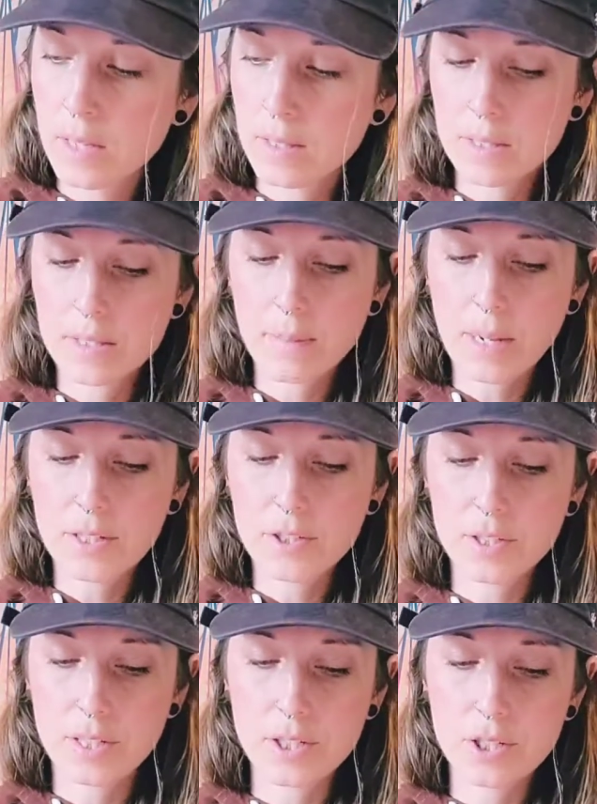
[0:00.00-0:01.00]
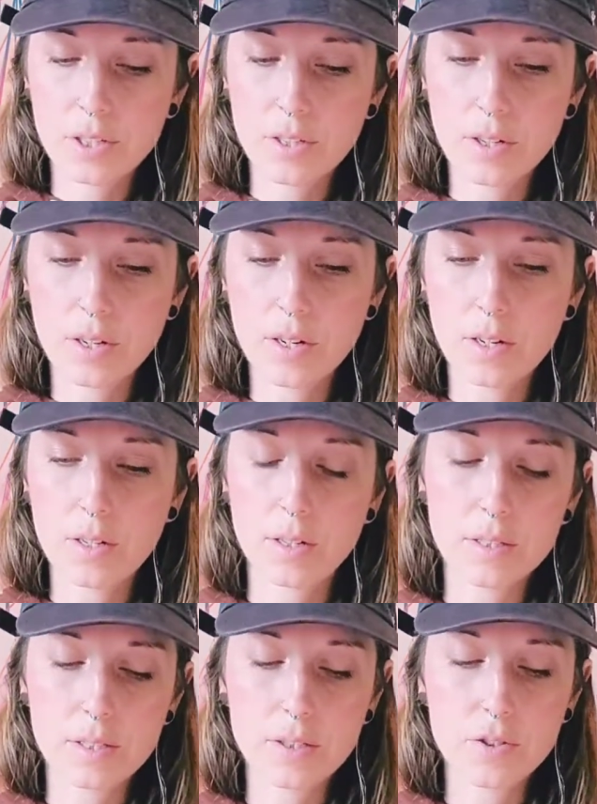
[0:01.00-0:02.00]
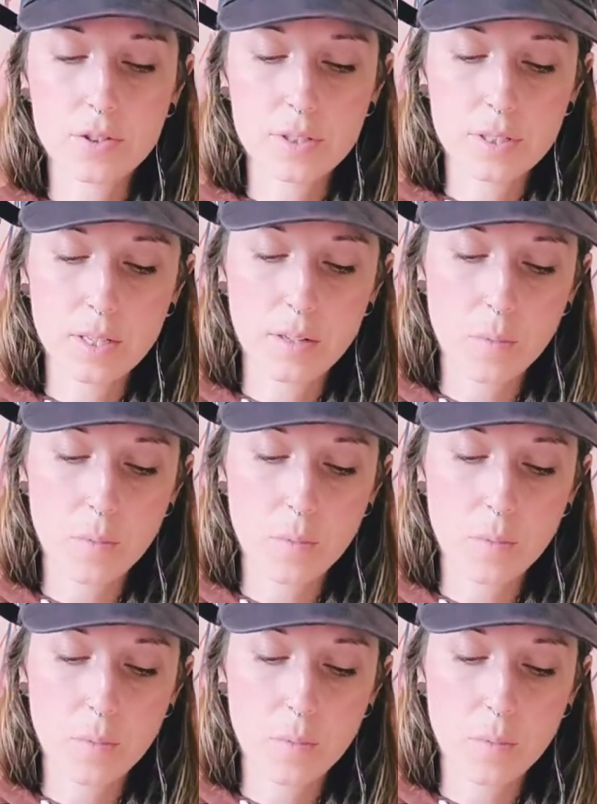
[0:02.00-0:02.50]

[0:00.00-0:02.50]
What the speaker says: This imagination card is interesting.